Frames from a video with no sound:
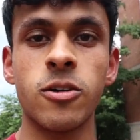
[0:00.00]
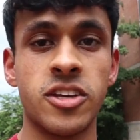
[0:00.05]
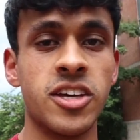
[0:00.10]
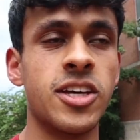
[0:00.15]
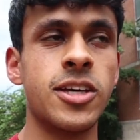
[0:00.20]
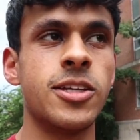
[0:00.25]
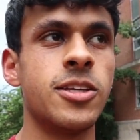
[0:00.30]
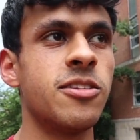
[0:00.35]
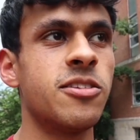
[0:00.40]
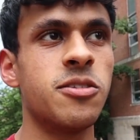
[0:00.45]
I'll
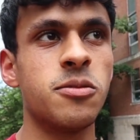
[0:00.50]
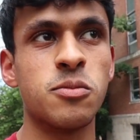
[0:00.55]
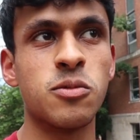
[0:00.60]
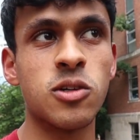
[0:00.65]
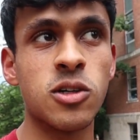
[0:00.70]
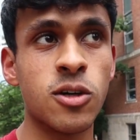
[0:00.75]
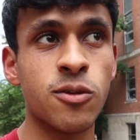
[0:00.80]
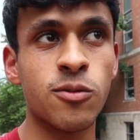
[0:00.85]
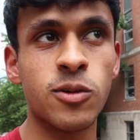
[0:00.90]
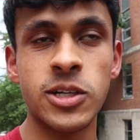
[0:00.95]
get into
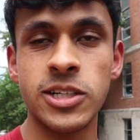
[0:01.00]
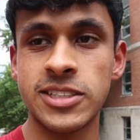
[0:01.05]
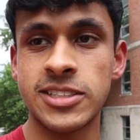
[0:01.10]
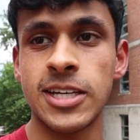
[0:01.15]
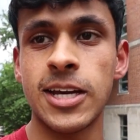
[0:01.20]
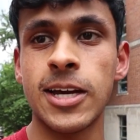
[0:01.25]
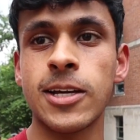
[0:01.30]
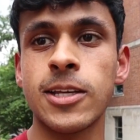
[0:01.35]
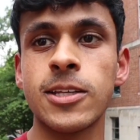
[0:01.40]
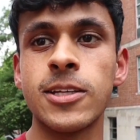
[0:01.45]
more of what
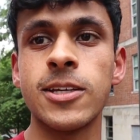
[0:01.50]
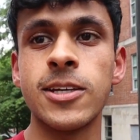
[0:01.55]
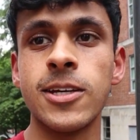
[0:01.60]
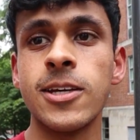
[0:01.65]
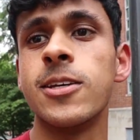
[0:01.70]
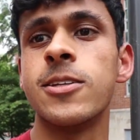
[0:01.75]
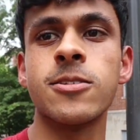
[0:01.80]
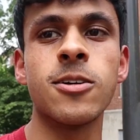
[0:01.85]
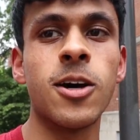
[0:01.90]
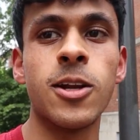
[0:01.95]

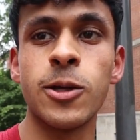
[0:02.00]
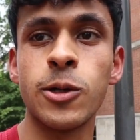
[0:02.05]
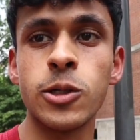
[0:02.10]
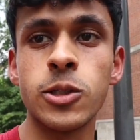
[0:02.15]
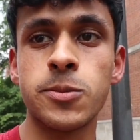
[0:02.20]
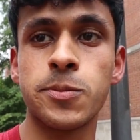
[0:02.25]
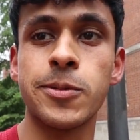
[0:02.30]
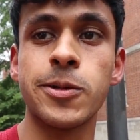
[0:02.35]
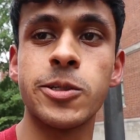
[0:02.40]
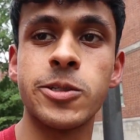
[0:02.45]
exactly is on
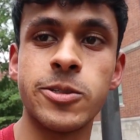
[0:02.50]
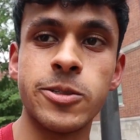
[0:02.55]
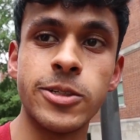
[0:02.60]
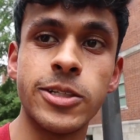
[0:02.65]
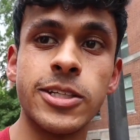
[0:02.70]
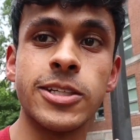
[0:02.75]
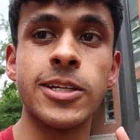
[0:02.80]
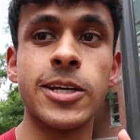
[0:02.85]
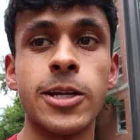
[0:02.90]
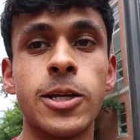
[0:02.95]
Hillsborough
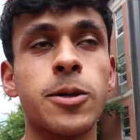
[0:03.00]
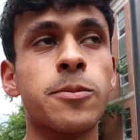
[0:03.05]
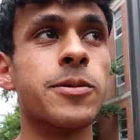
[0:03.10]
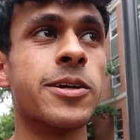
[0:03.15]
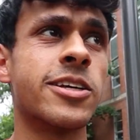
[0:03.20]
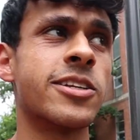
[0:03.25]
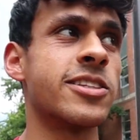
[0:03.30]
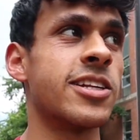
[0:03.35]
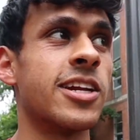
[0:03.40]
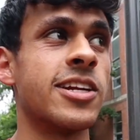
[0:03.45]
Street later
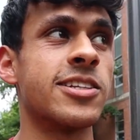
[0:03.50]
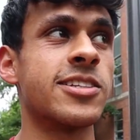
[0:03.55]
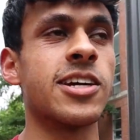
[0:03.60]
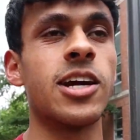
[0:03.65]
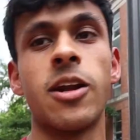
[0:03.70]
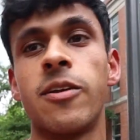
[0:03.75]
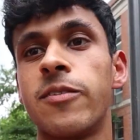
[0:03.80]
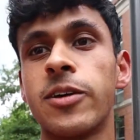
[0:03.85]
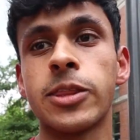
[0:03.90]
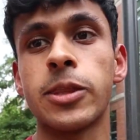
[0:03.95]
because that is
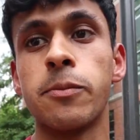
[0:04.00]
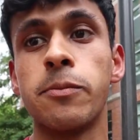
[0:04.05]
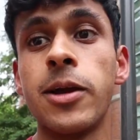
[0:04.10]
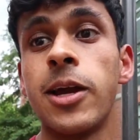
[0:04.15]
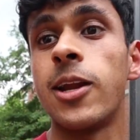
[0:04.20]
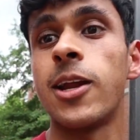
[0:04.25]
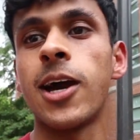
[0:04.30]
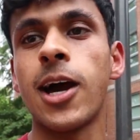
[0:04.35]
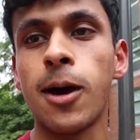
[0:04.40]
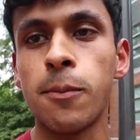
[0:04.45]
kind of like the
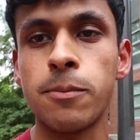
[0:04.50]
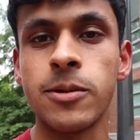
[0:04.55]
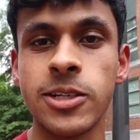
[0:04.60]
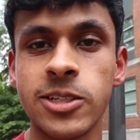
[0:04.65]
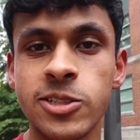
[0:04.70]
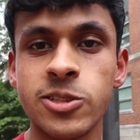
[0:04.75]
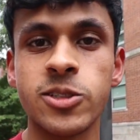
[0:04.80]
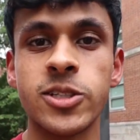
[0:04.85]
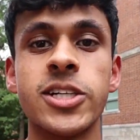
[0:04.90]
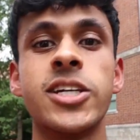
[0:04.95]
main
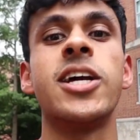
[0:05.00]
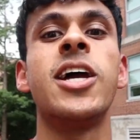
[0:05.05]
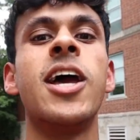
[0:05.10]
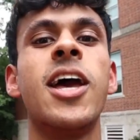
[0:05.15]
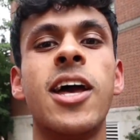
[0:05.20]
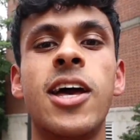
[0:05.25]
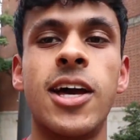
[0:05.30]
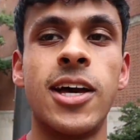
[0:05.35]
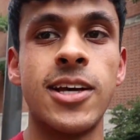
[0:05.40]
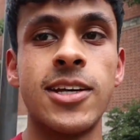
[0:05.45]
happening street
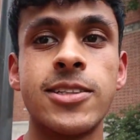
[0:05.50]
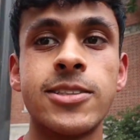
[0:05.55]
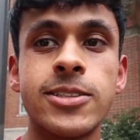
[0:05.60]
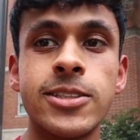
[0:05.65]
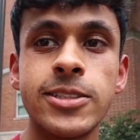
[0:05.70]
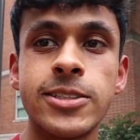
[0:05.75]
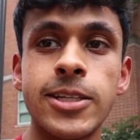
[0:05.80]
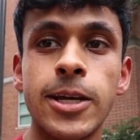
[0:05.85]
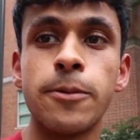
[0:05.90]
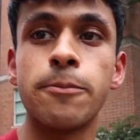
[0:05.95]
at
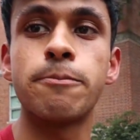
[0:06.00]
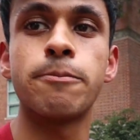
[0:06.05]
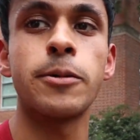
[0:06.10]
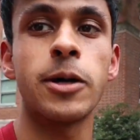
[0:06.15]
NC State,